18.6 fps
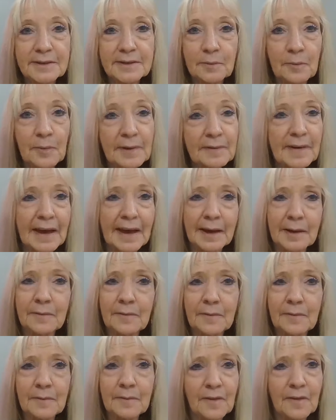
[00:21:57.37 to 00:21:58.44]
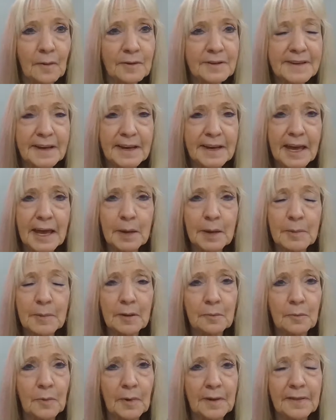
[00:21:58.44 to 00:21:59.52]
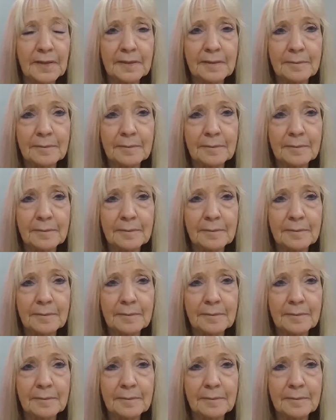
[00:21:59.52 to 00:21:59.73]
We've had folks that came in with